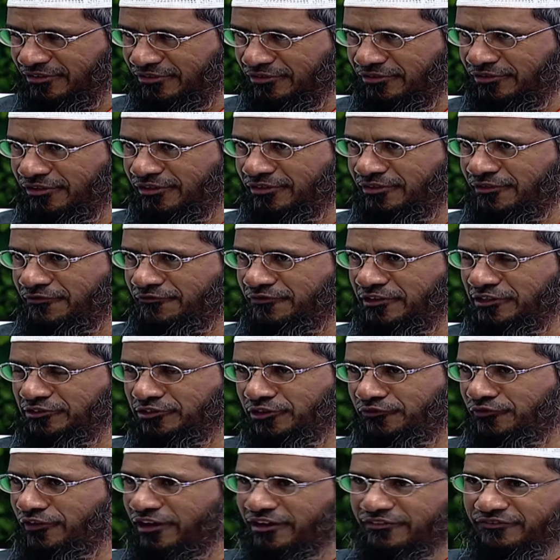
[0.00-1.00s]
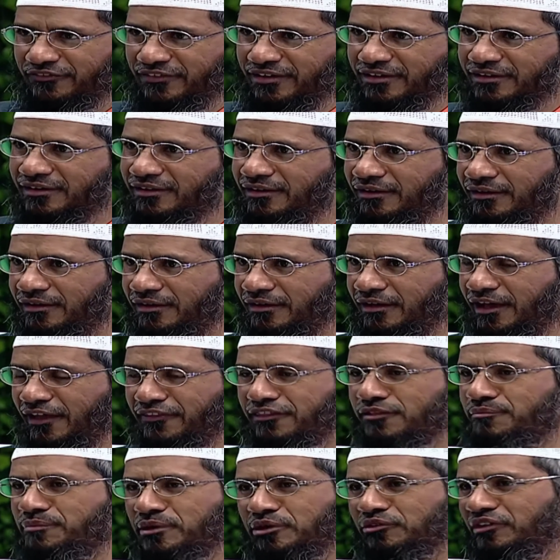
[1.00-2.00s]
on the field of Arafah and
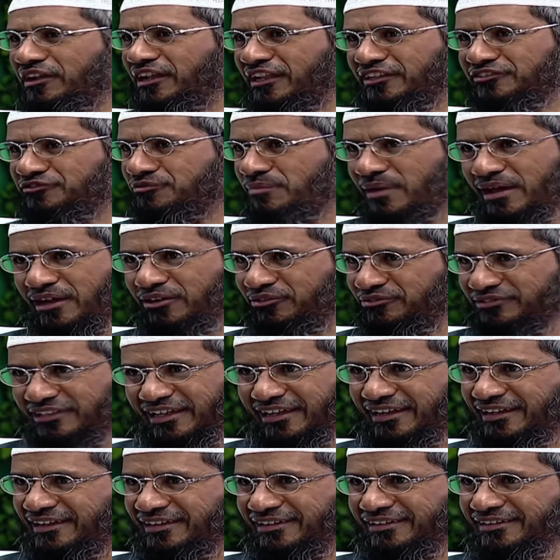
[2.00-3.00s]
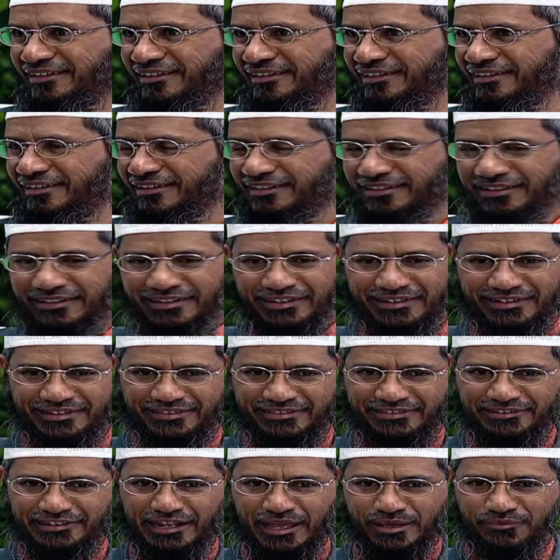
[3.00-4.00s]
they pray to Allah subhanahu wa ta'ala. It's
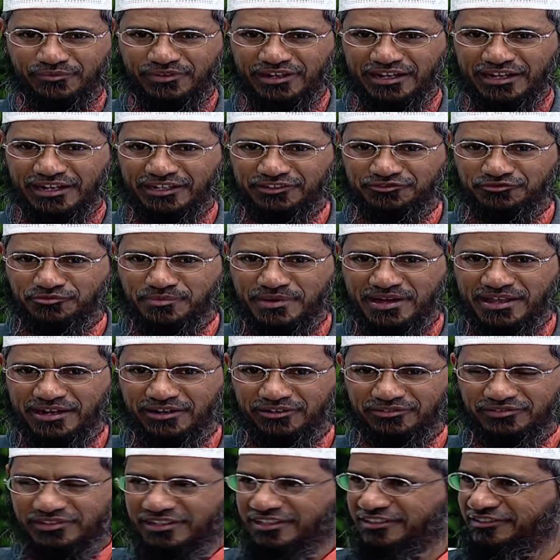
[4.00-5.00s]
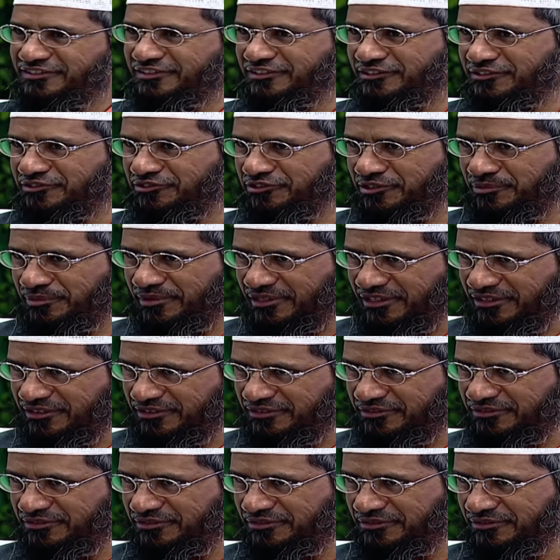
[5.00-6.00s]
the time when Allah subhanahu wa ta'ala listens to the
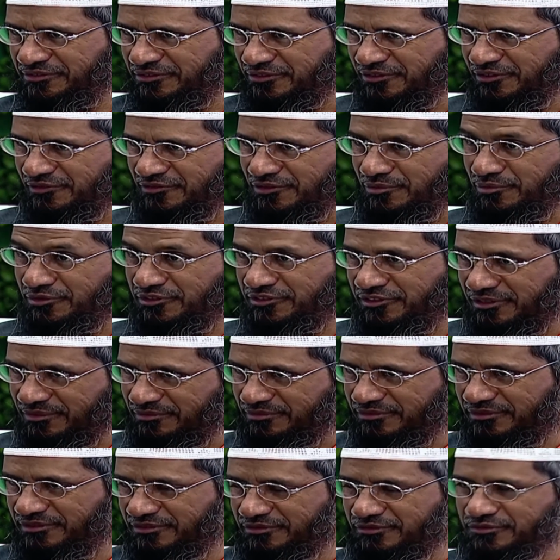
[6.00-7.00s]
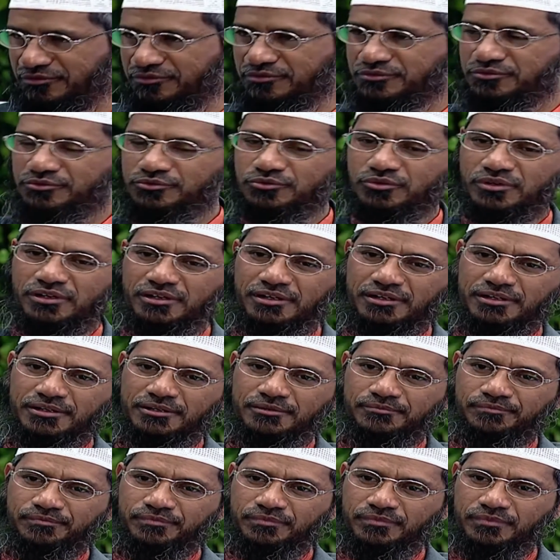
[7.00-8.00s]
prayers of the Muslims who are
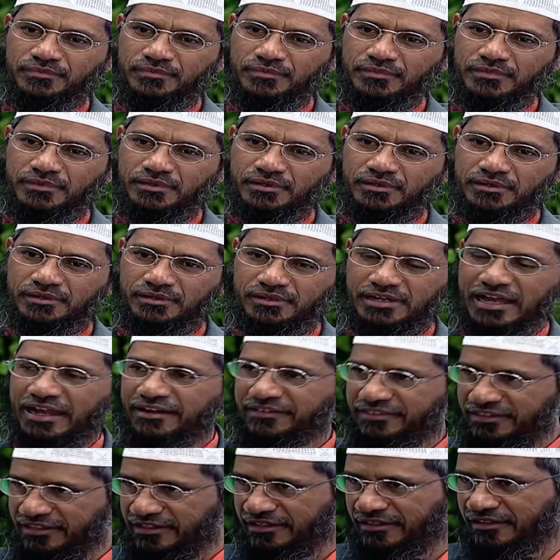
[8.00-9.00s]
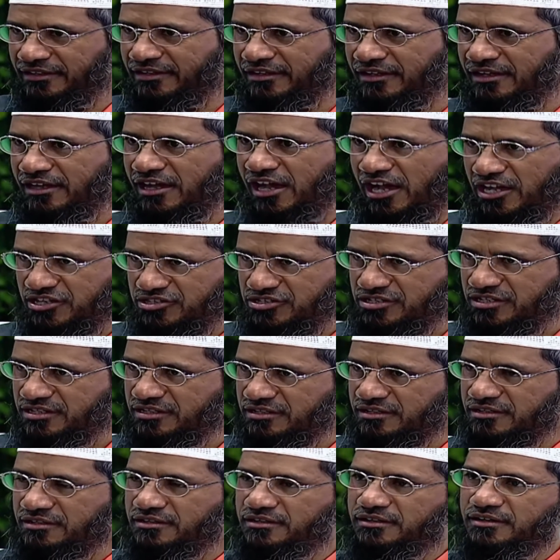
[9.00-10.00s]
at the Hajj,
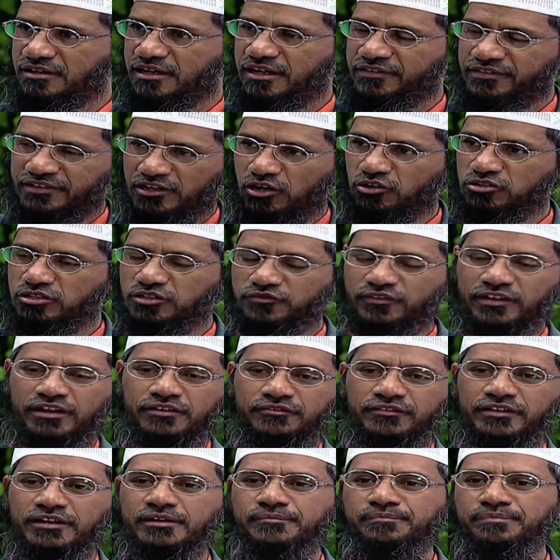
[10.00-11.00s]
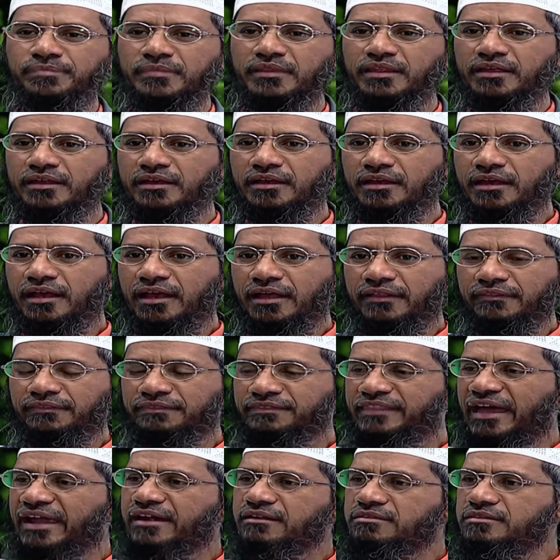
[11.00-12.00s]
at the ground of Arafah.
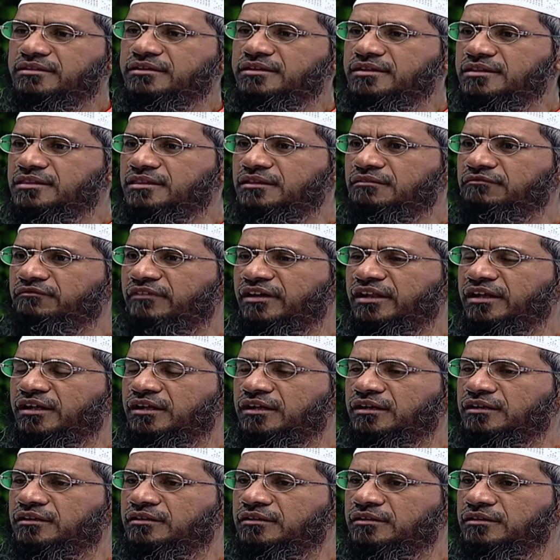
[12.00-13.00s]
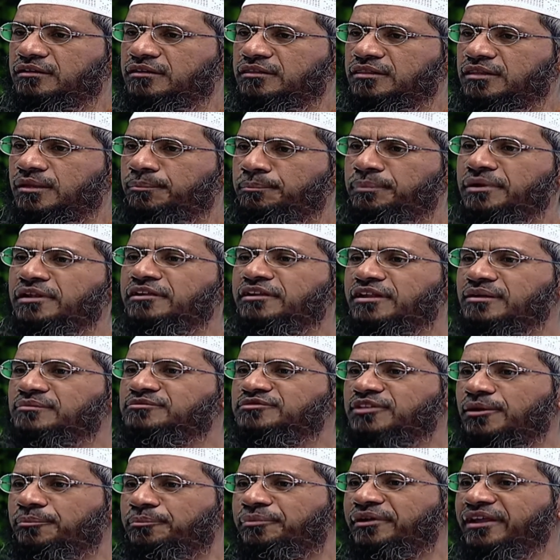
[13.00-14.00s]
That's the reason when the pilgrims
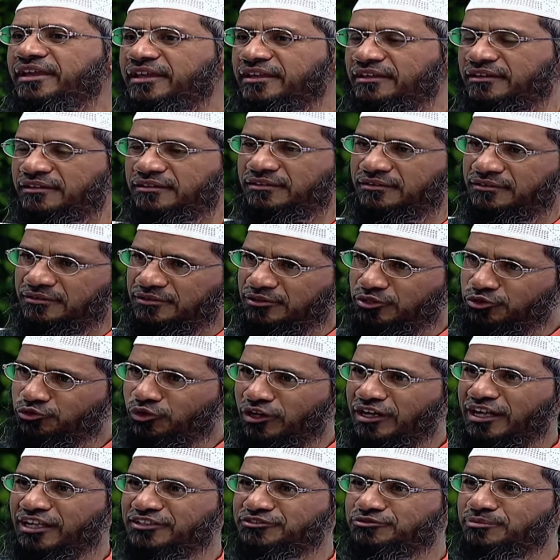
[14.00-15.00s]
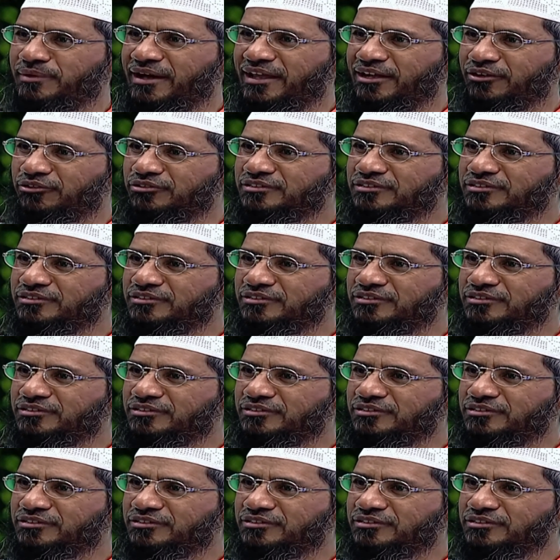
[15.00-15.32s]
are praying to Allah subhanahu wa